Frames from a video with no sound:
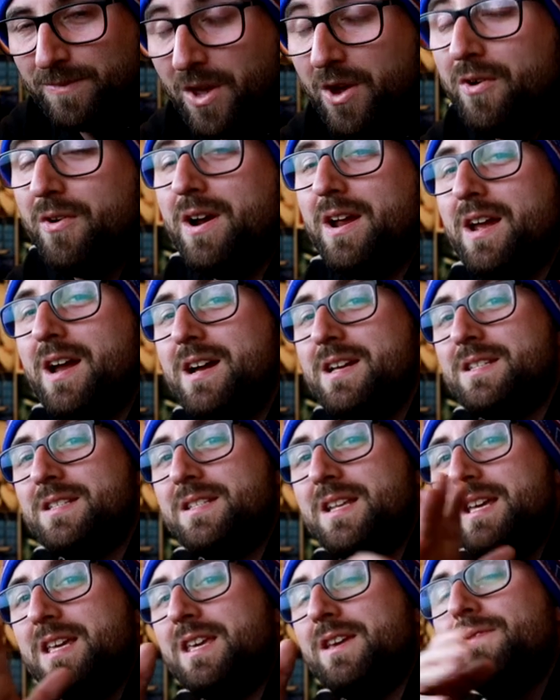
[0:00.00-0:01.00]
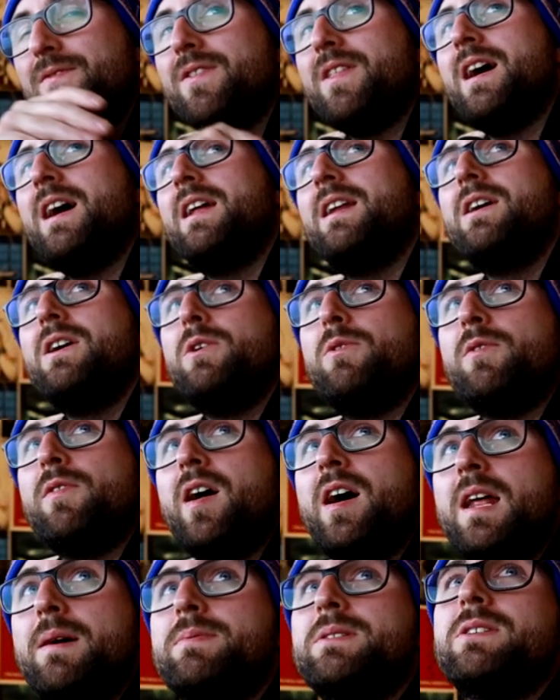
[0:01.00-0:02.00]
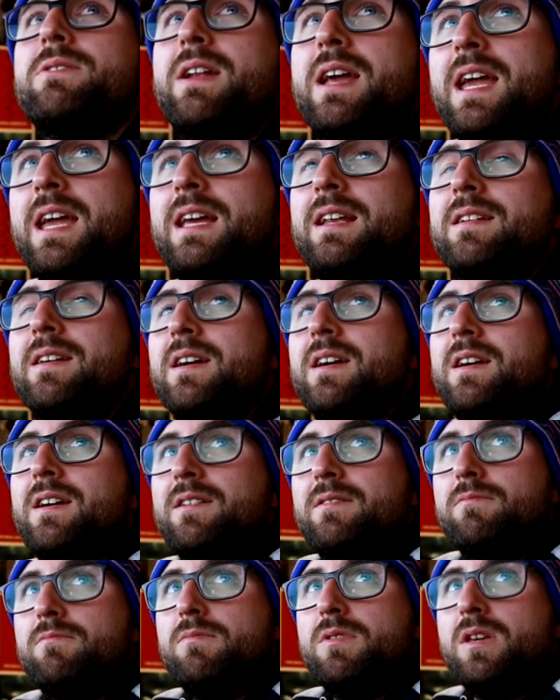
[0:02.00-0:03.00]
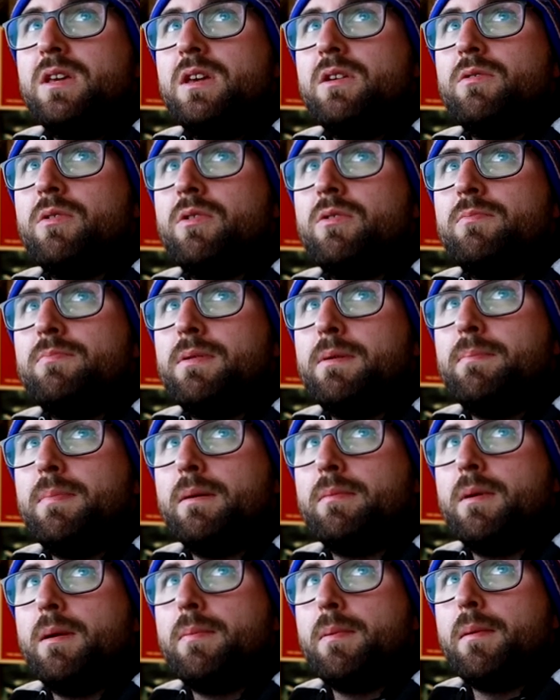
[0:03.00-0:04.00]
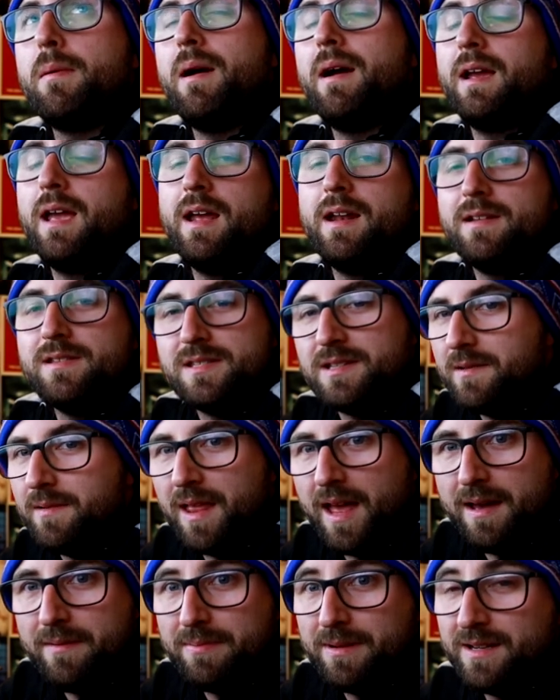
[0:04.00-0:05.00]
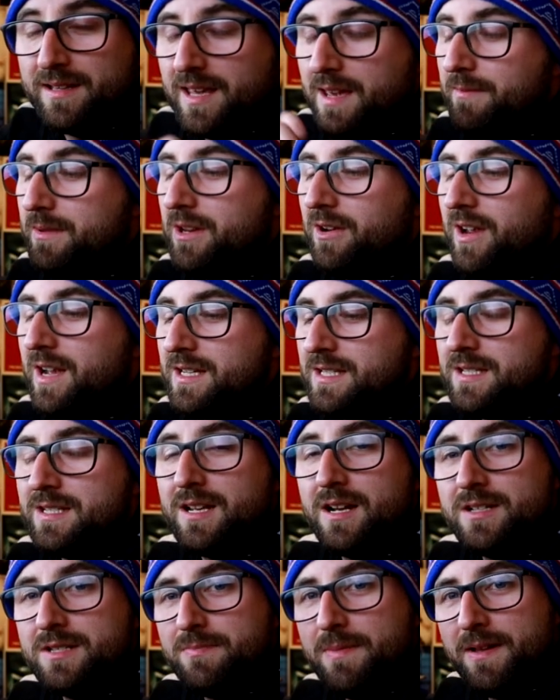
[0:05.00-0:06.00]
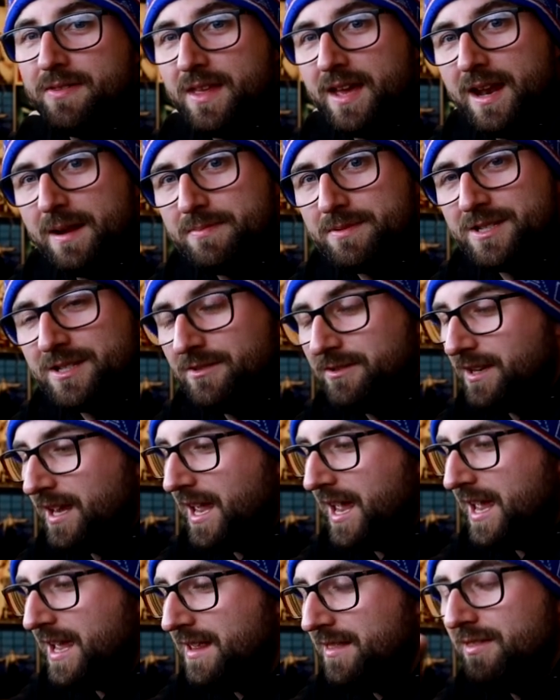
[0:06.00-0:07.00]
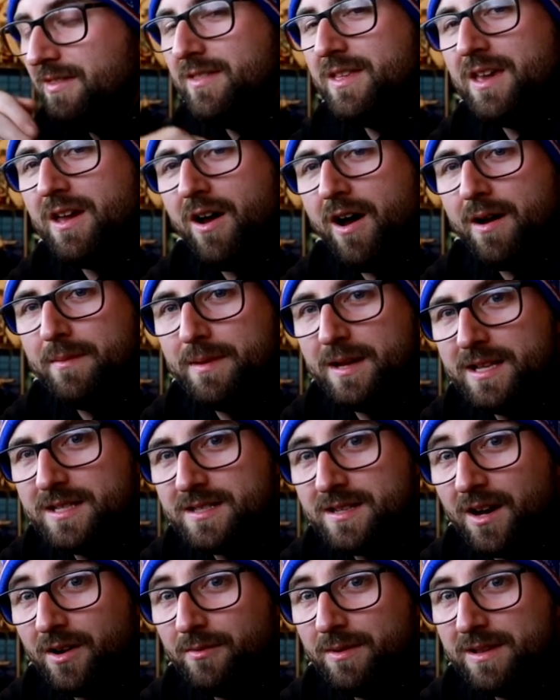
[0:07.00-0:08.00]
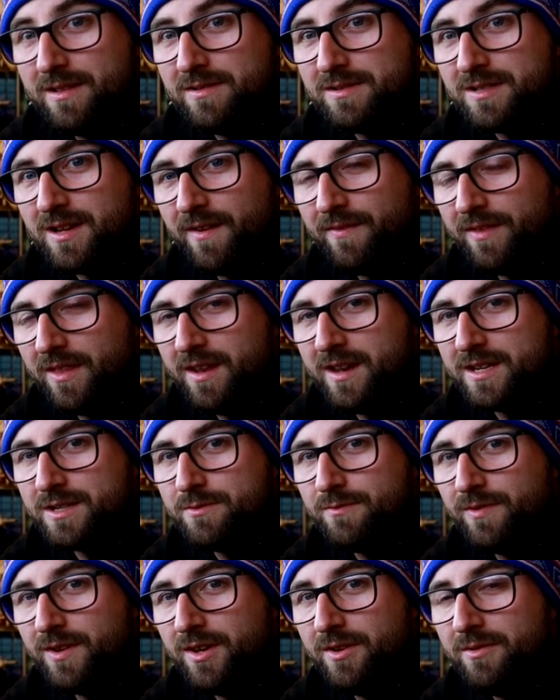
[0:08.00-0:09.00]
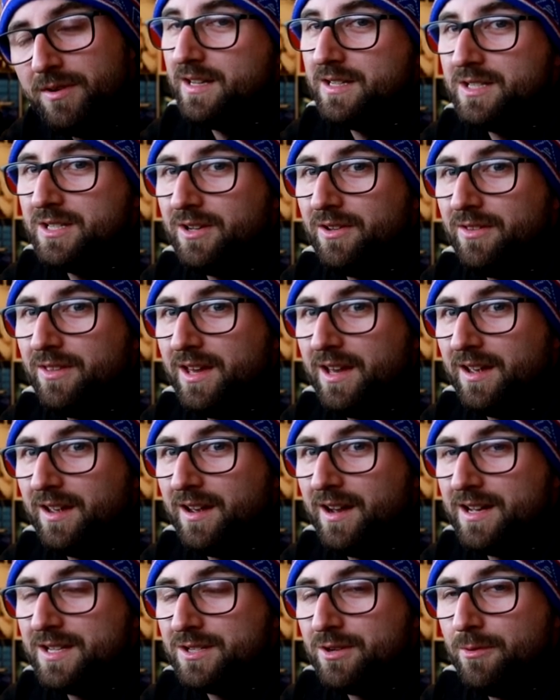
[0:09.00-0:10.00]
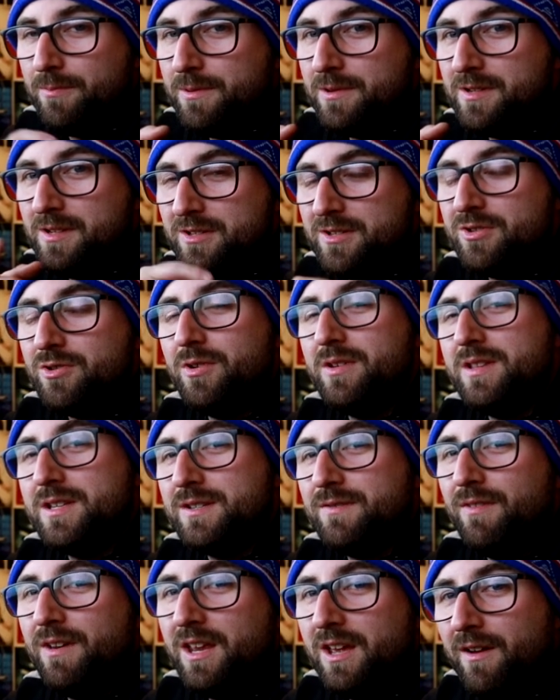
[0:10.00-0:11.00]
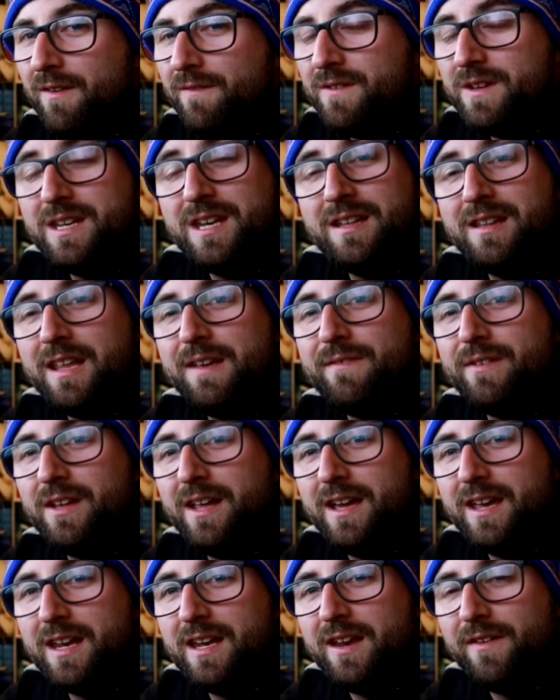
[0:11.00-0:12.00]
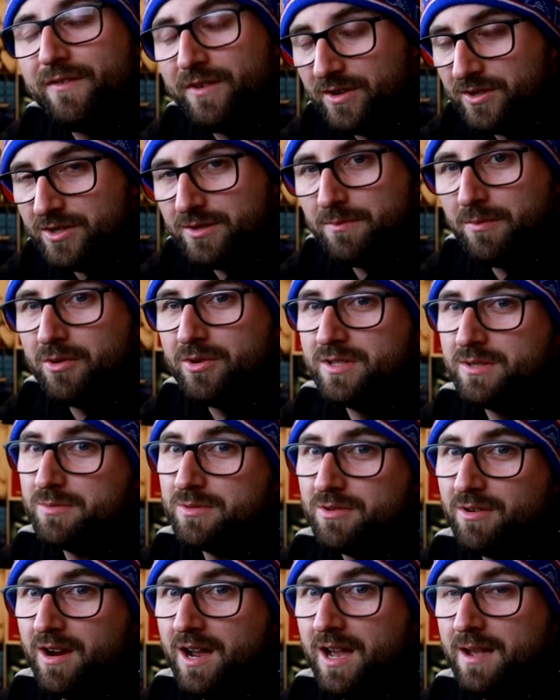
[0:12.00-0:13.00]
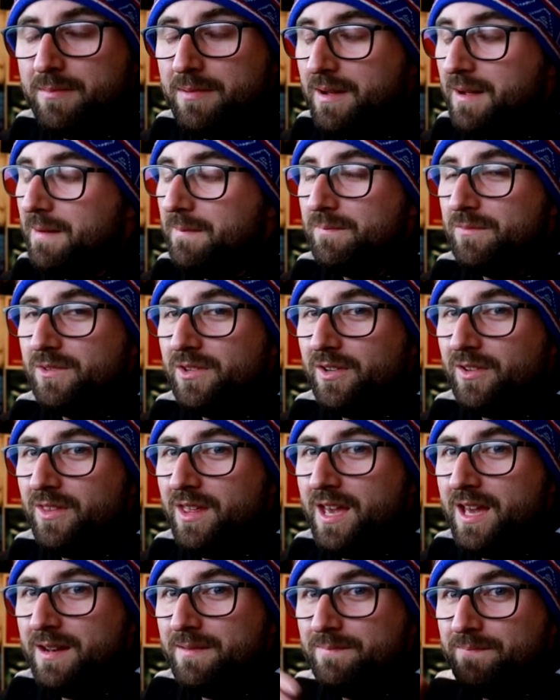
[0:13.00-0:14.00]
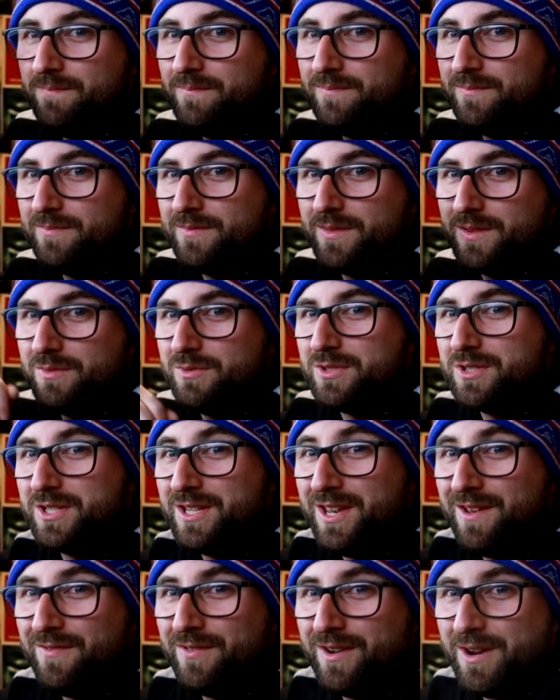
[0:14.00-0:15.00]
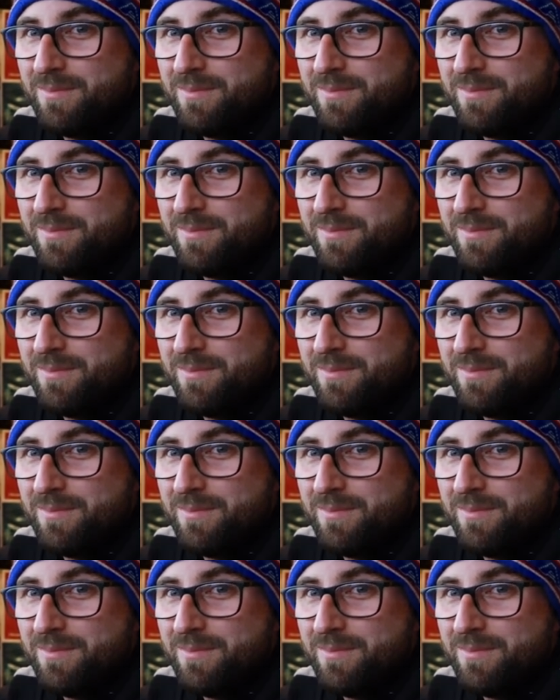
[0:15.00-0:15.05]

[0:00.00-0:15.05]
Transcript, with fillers: All right, guys, thank you for that. We got episode eight. Hero, I can't say that, but give me your guys' thoughts about that episode in the comments, and I'll read those off in the next review. Until then, guys, I hope you enjoyed this video. If you did, leave a like, and if you're interested in more, subscribe. Until then, we'll see you for